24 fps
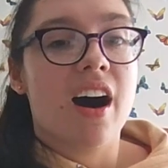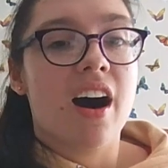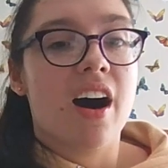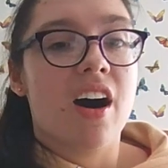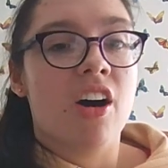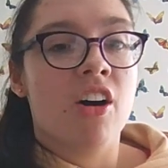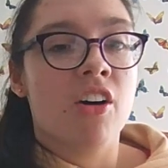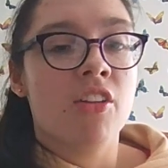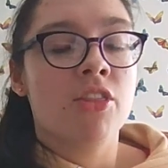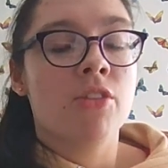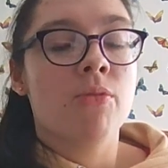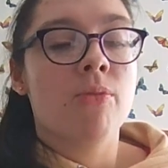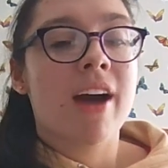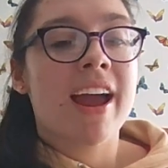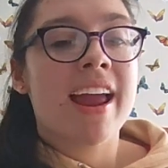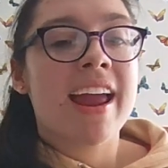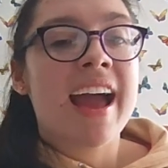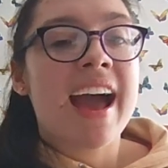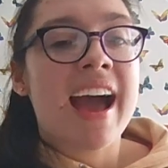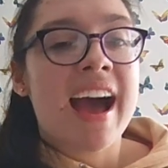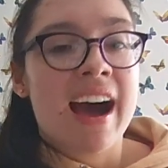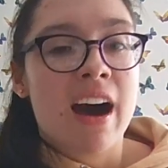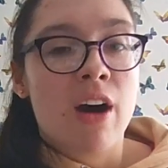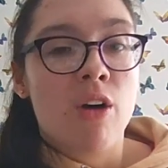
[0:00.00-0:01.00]
on the way
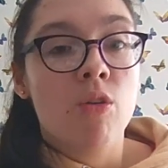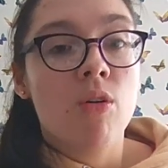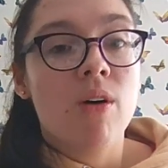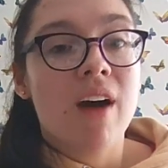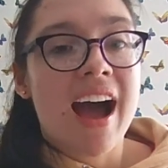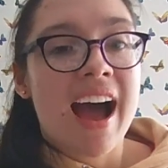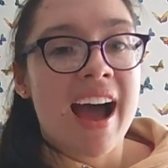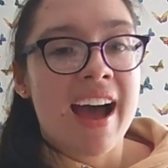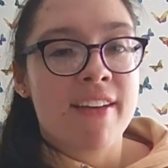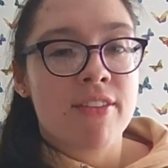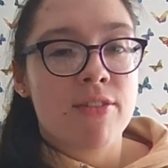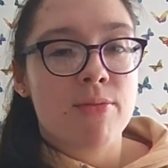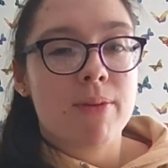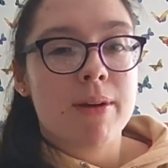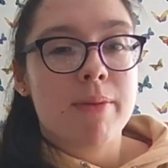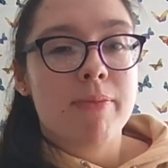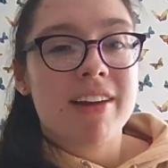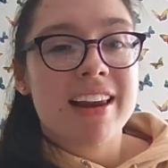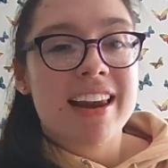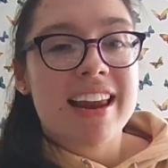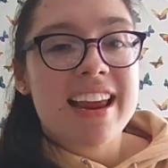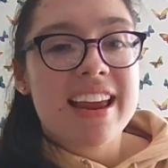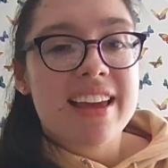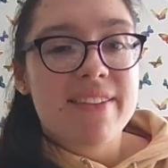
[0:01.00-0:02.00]
out, as we
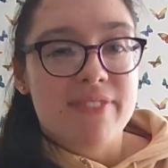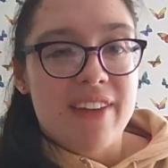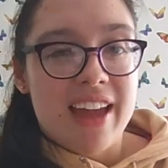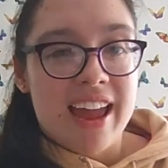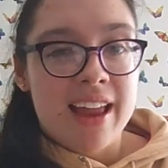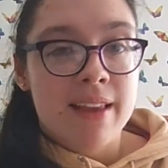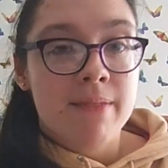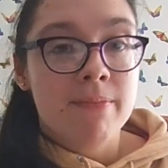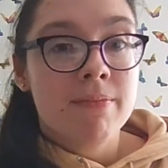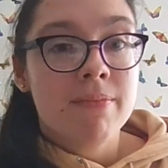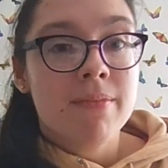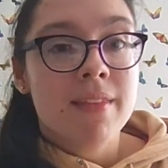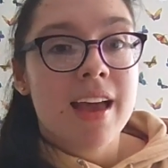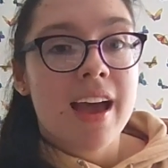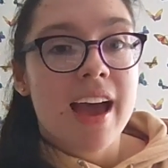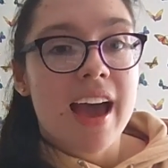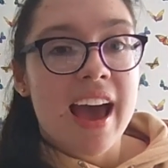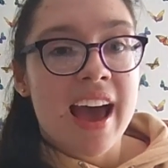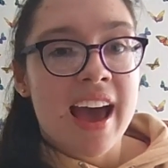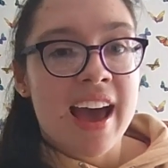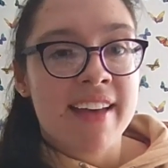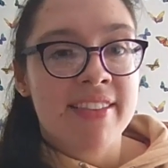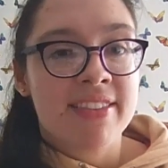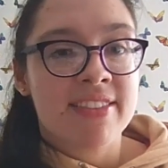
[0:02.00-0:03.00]
were leaving
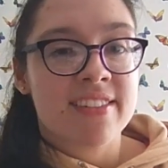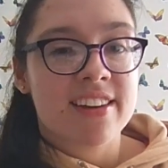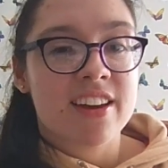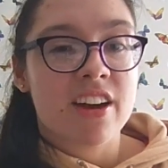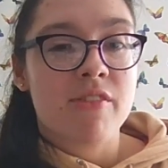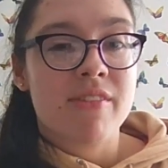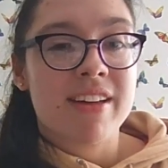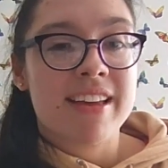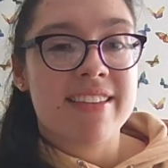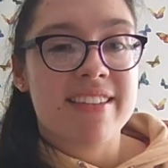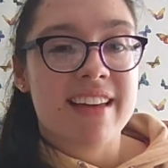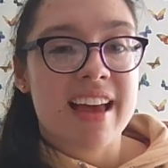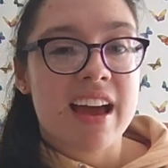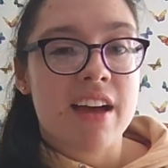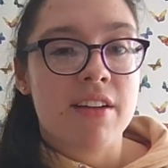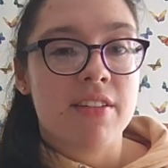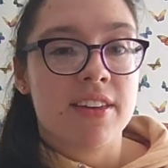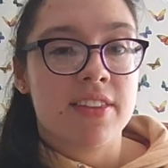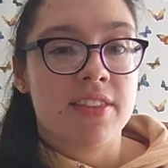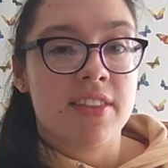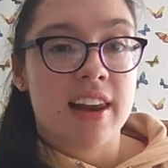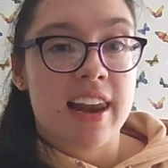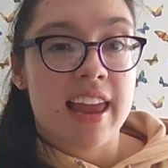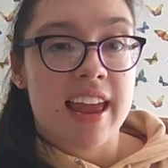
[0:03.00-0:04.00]
and going down
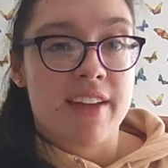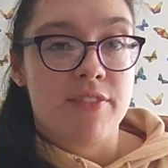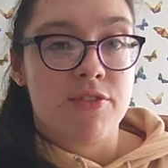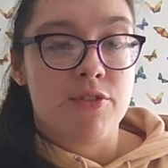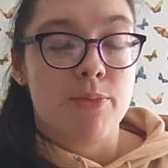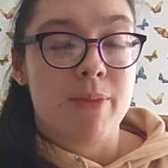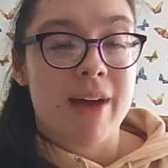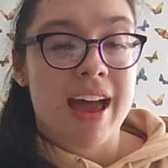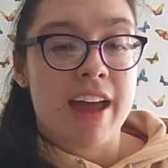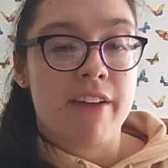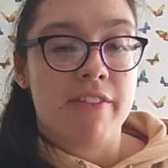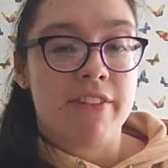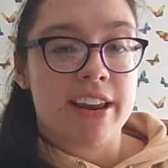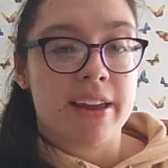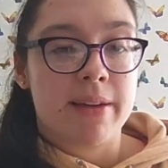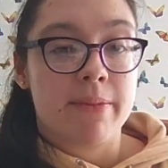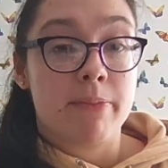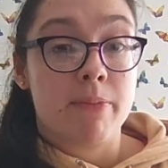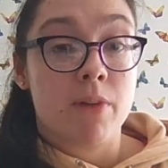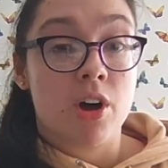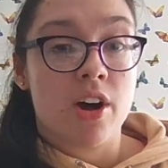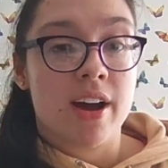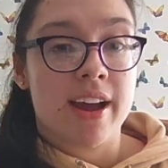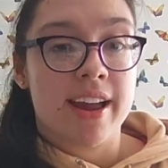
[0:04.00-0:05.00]
in the lift, bearing
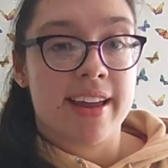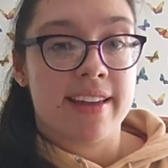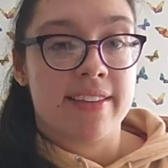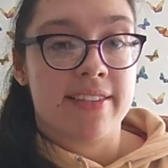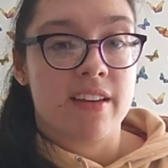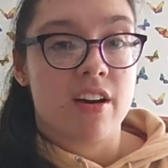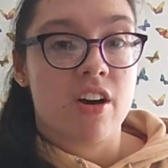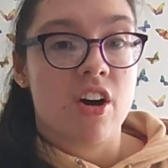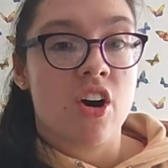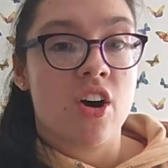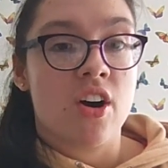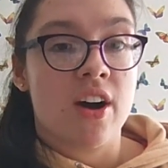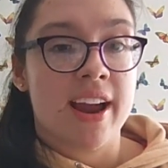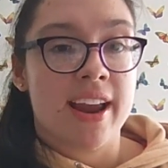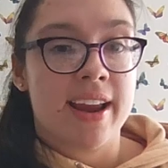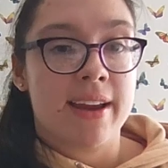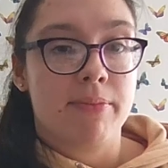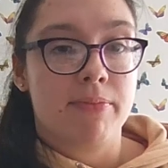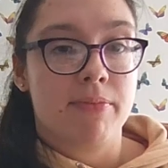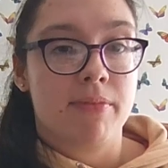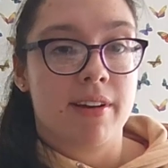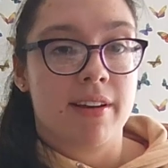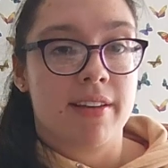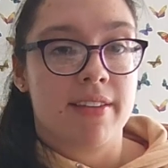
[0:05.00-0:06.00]
in mind
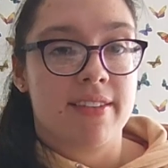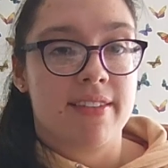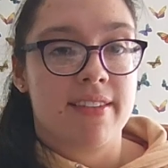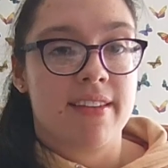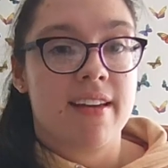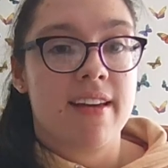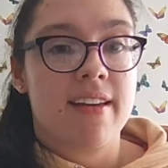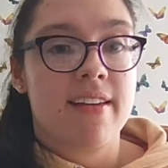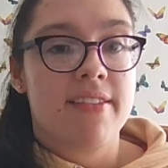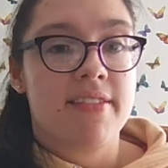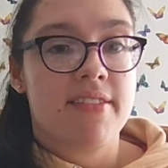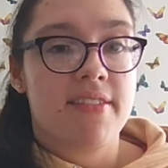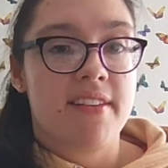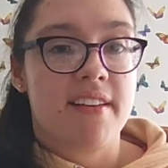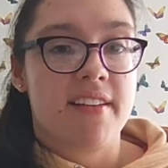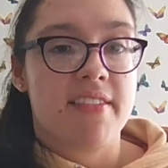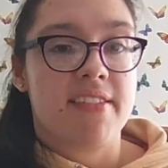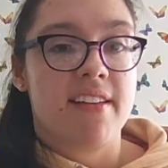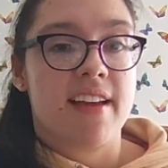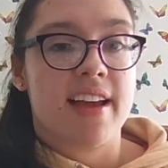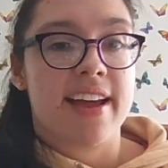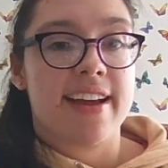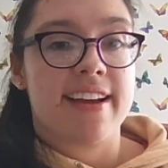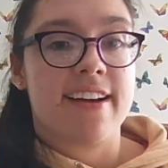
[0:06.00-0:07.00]
I was
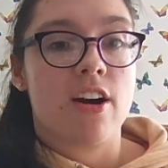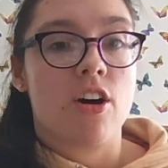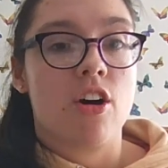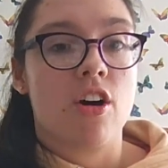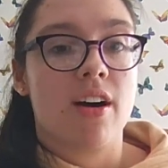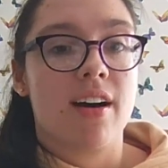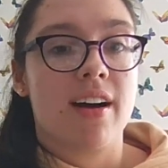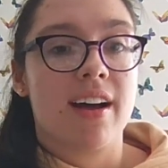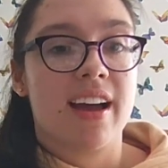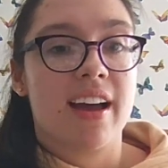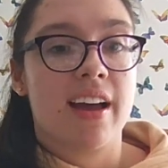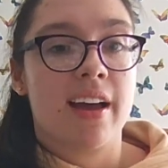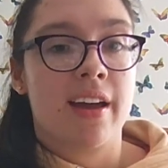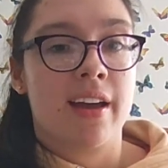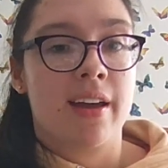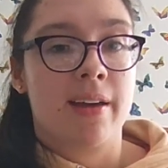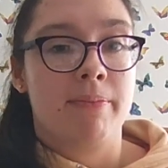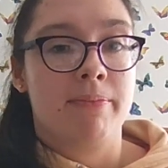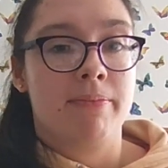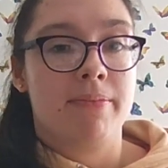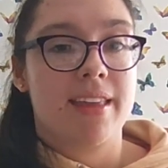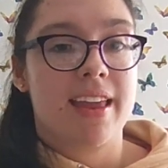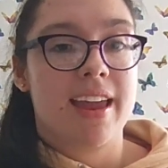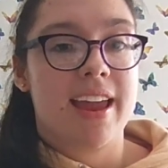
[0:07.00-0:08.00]
sitting
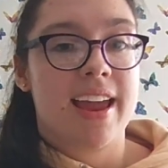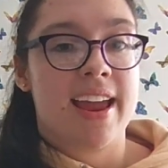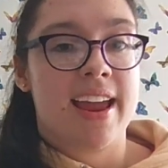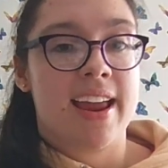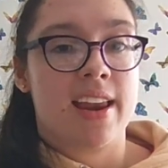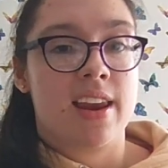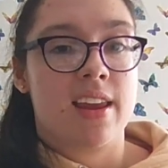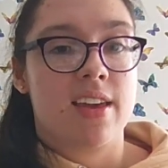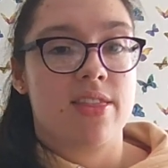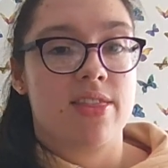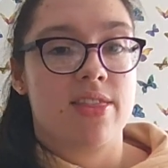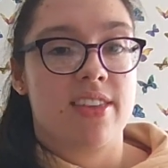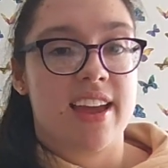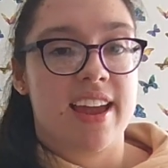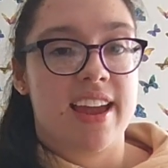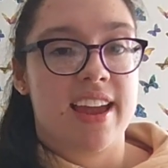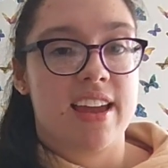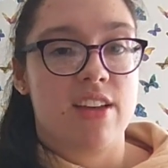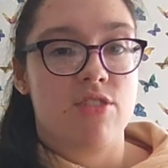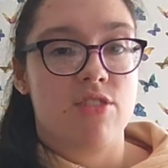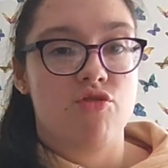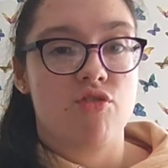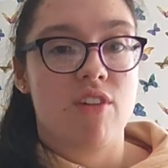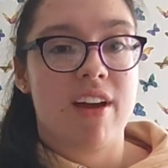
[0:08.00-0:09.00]
in
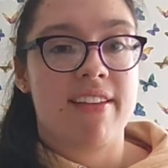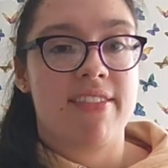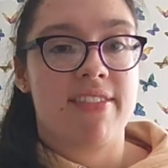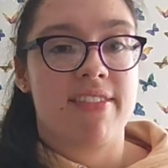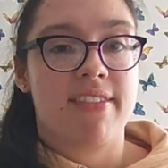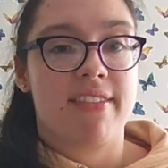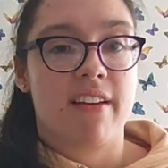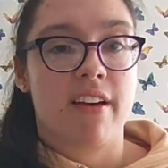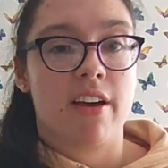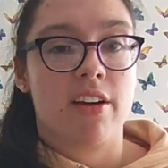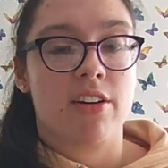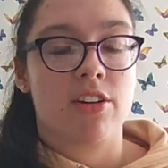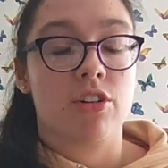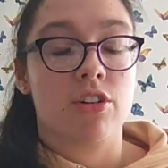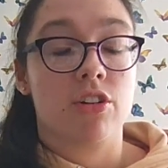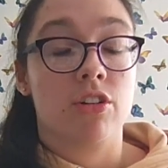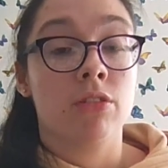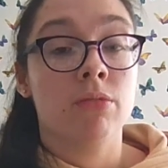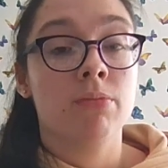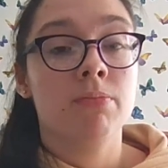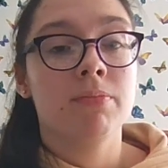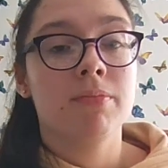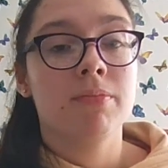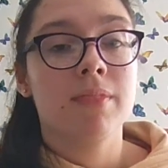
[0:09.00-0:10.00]
the dress
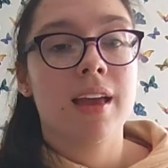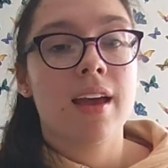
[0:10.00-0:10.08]
circle,